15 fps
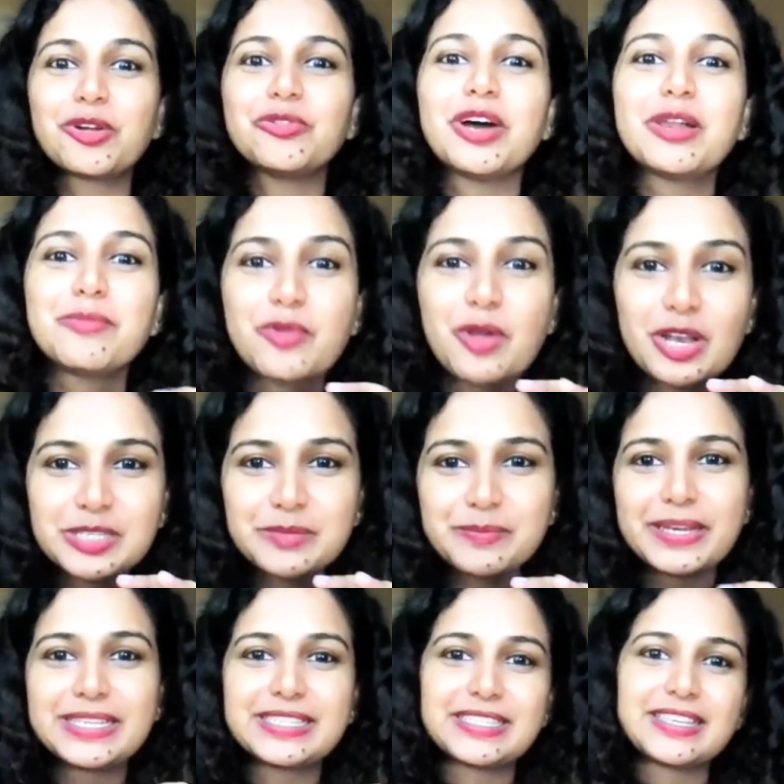to our
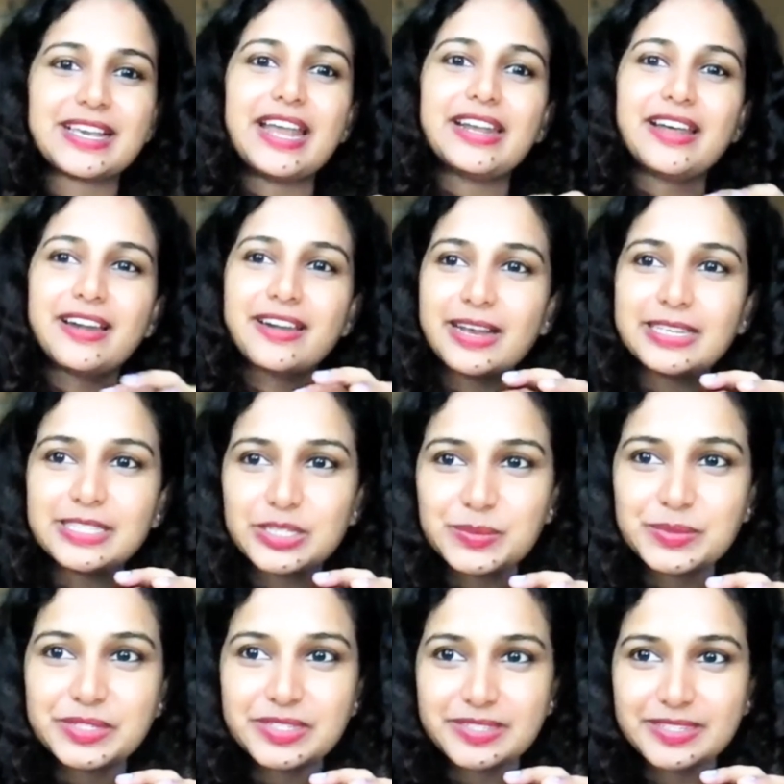prospects and our
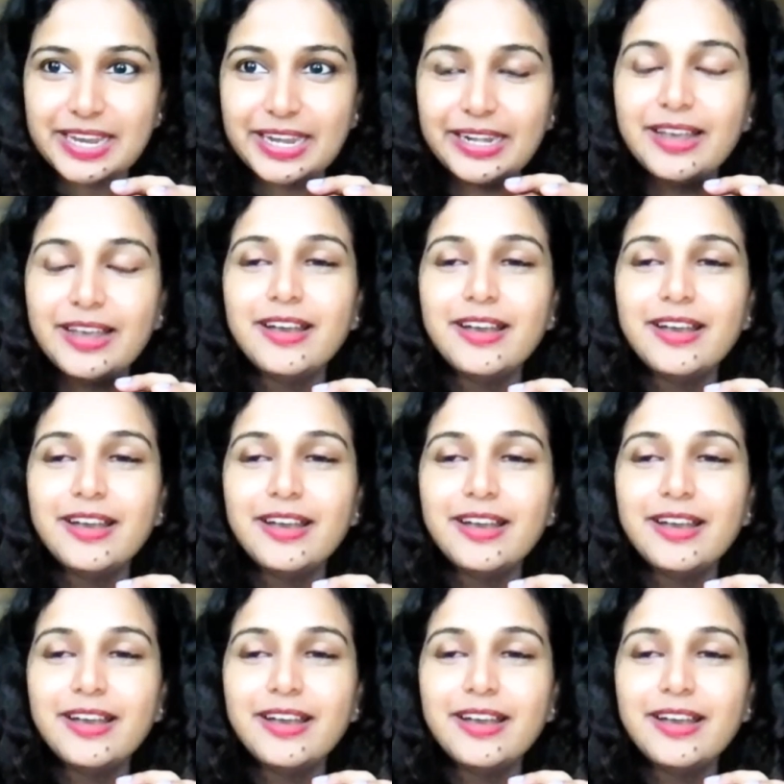customers, right?